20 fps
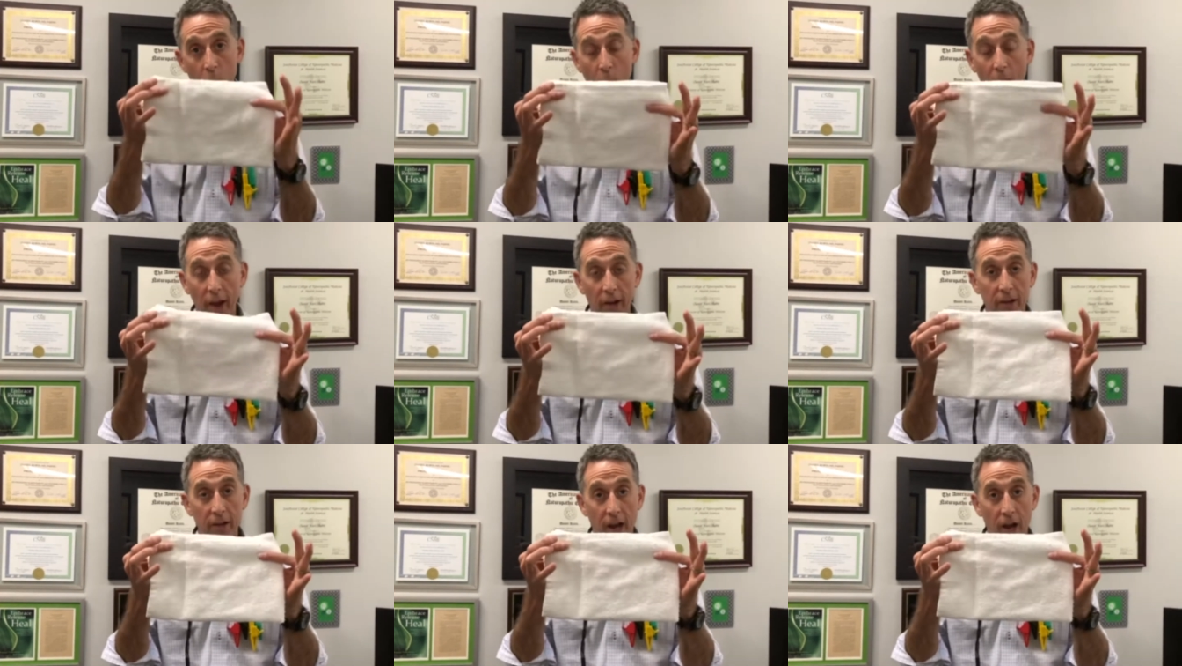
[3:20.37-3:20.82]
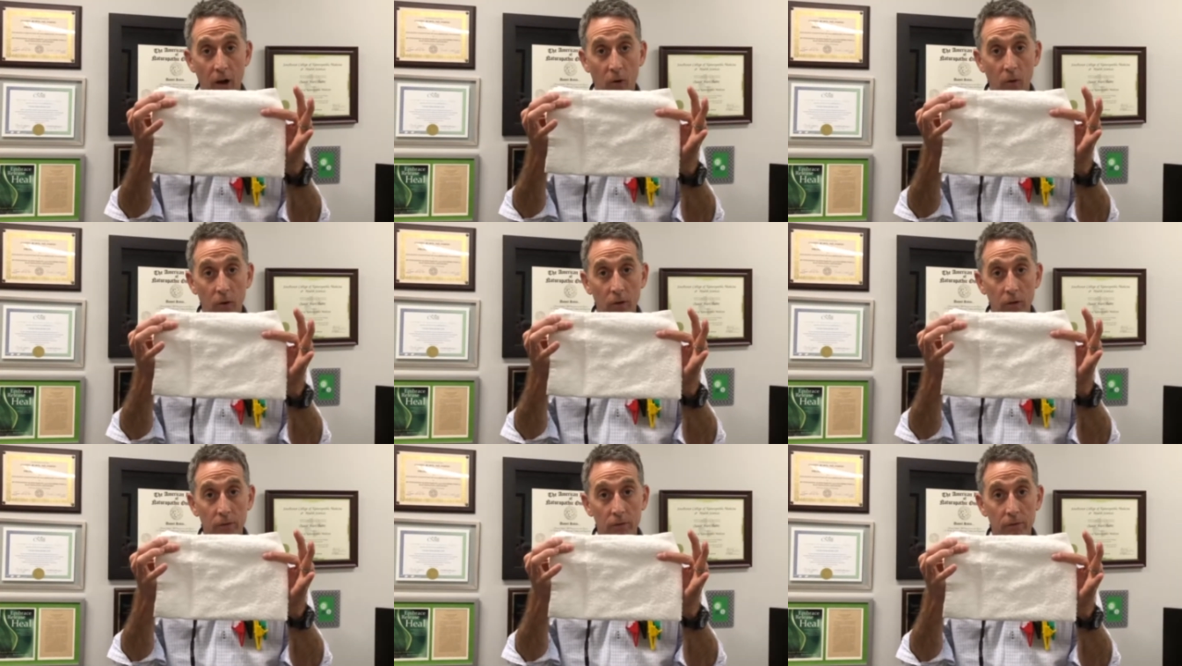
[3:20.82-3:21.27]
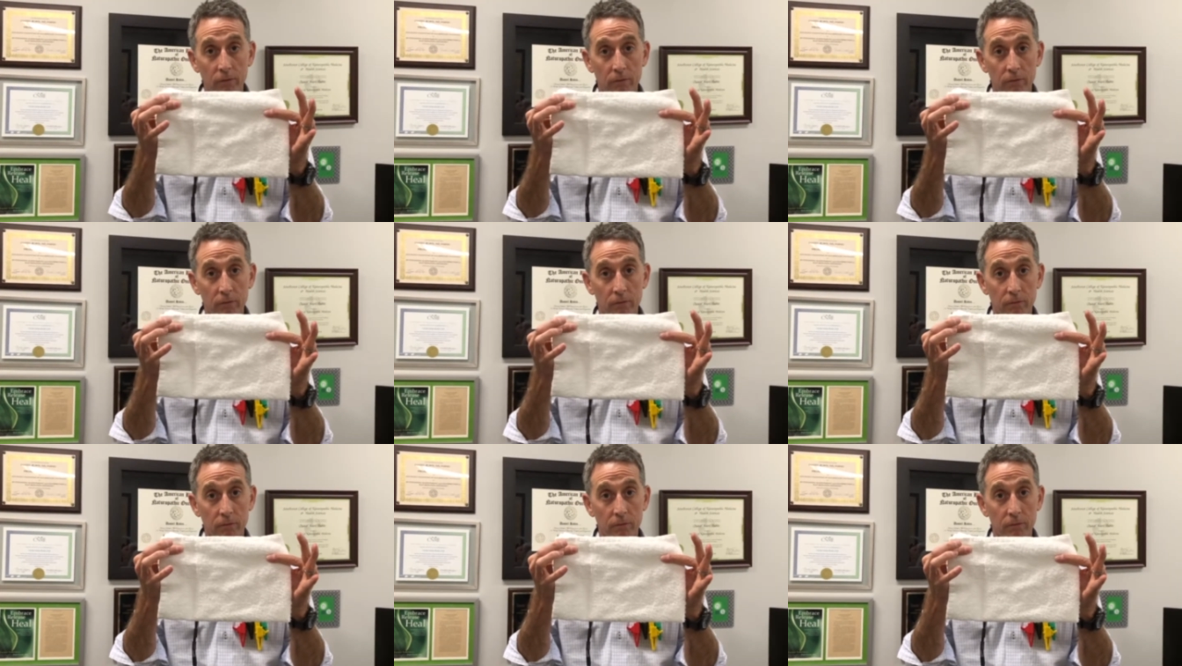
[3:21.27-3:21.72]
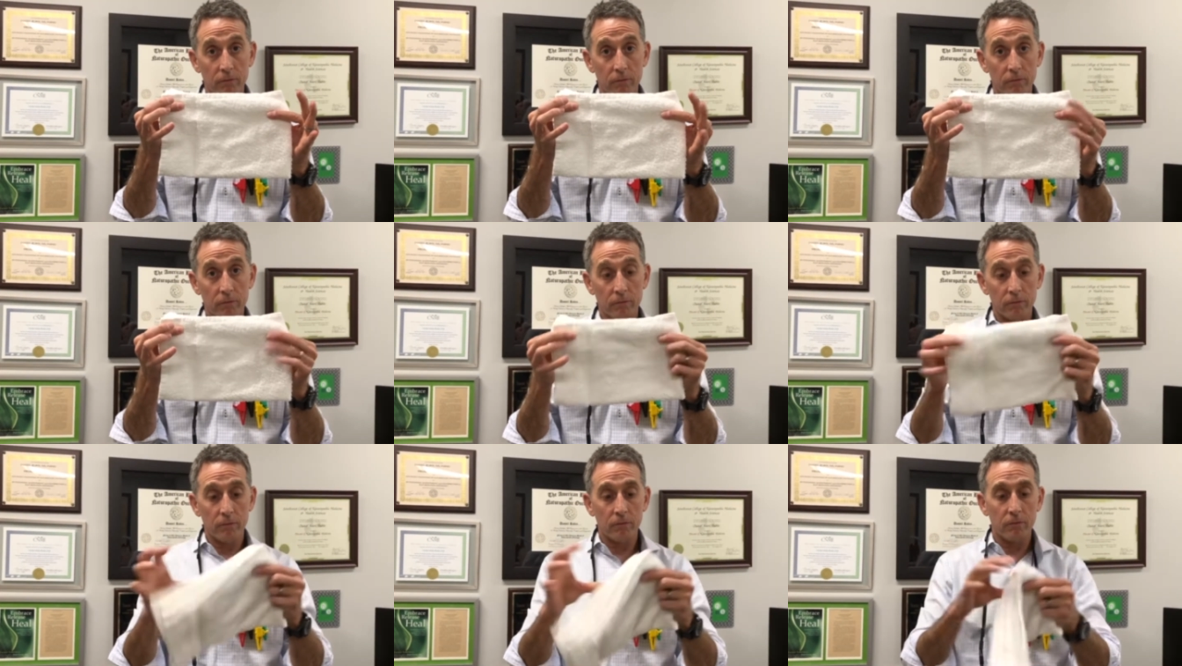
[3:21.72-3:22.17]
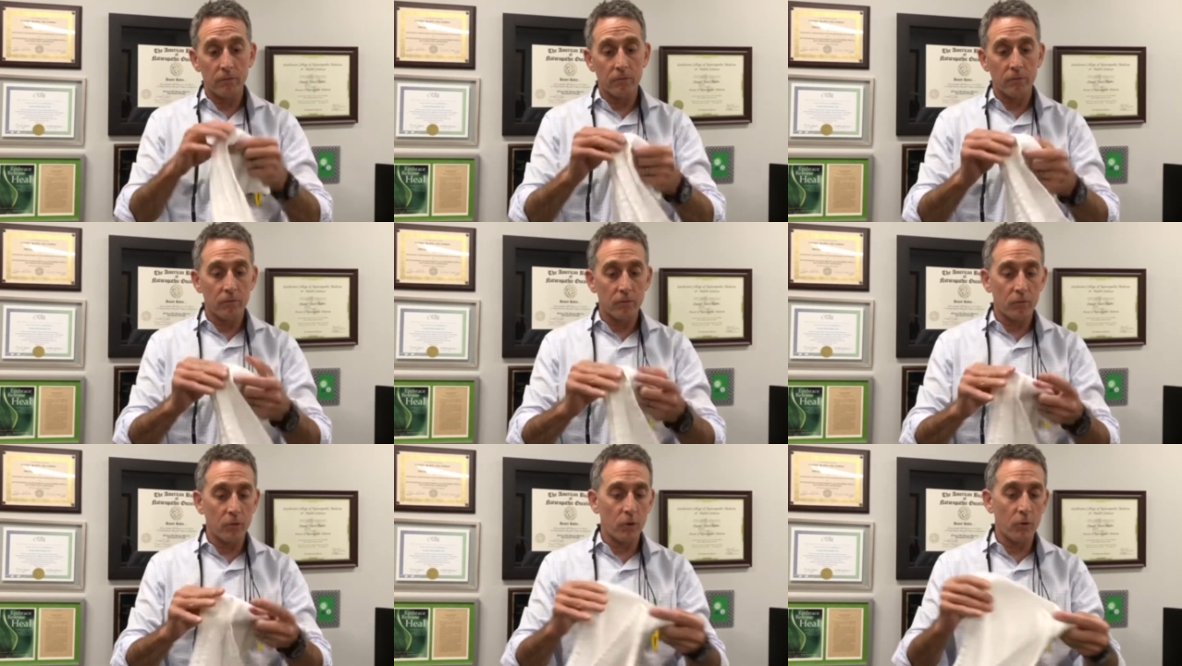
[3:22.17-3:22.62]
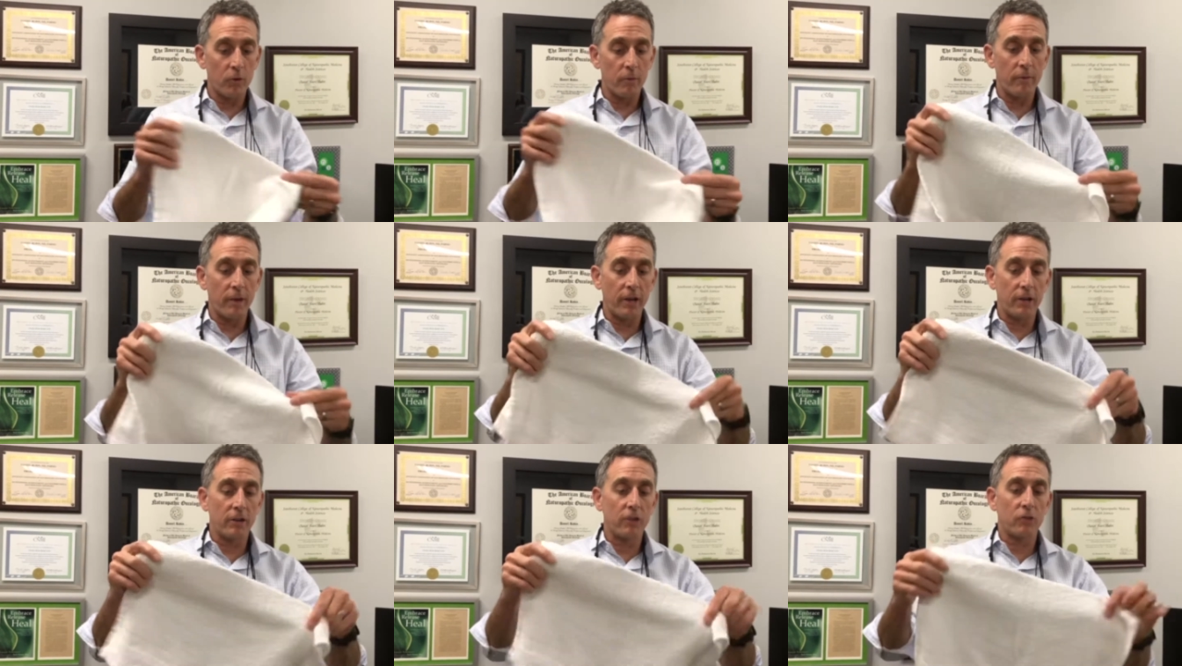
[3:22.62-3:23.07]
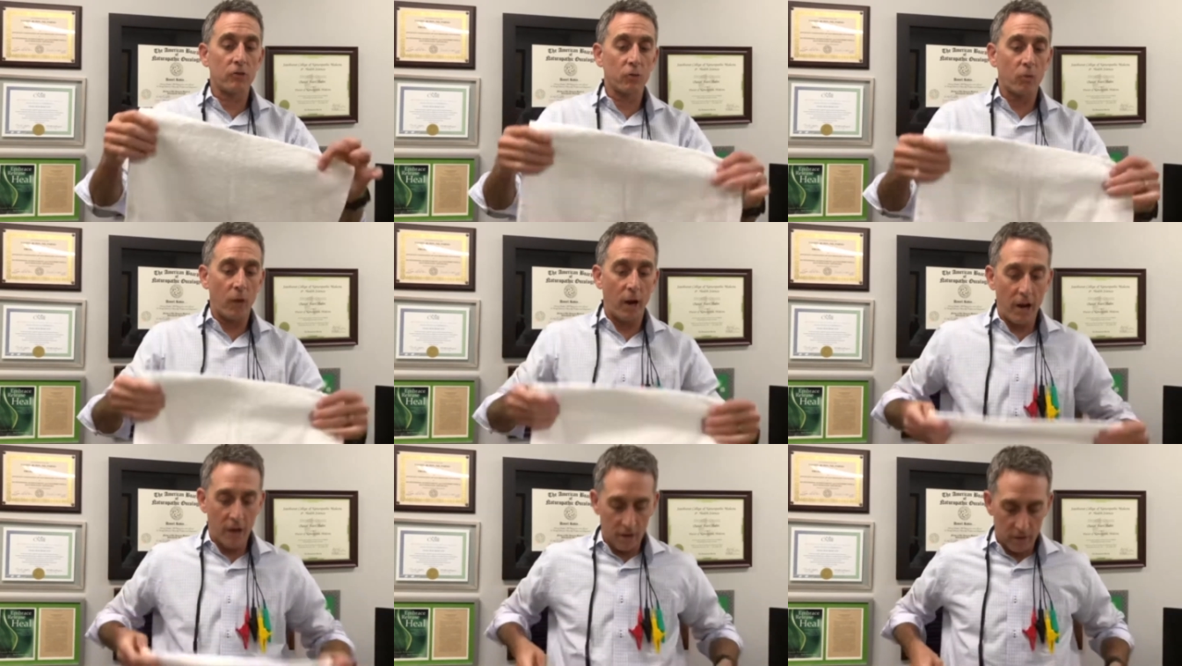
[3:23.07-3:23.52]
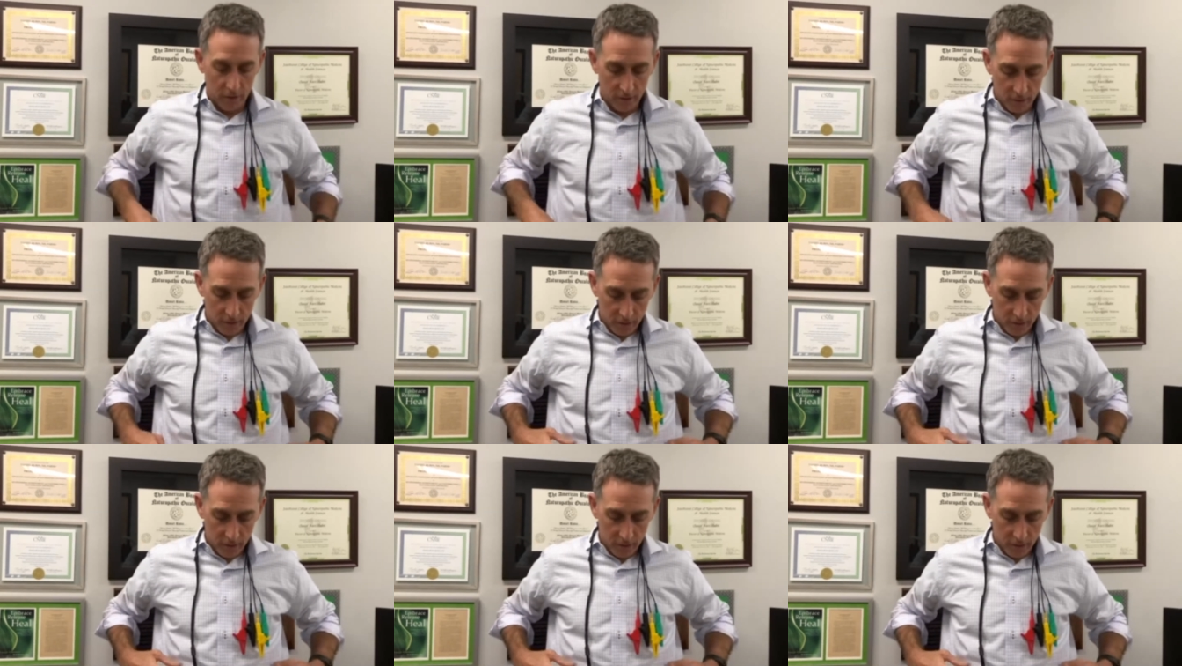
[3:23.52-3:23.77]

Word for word: wet towel, we would make this wet,